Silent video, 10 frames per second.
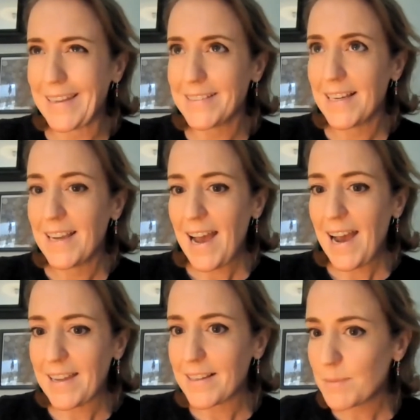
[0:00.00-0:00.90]
and he's
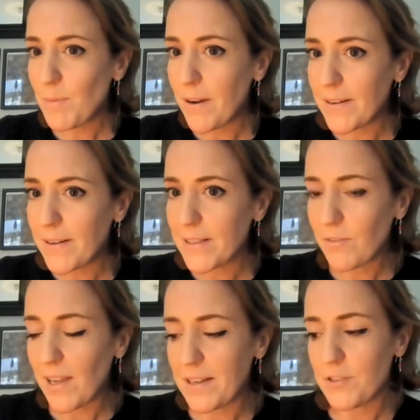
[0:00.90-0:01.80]
had experience
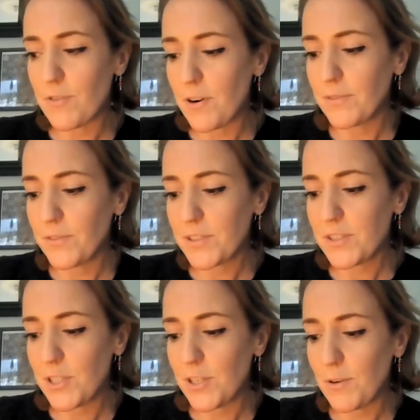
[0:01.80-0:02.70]
with flying drones
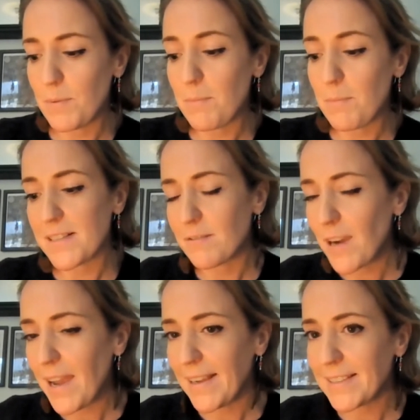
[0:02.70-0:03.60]
to
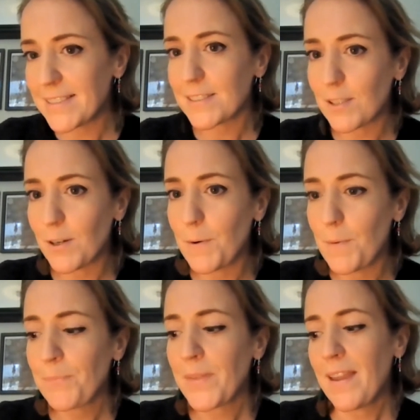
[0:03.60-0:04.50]
monitor rays, so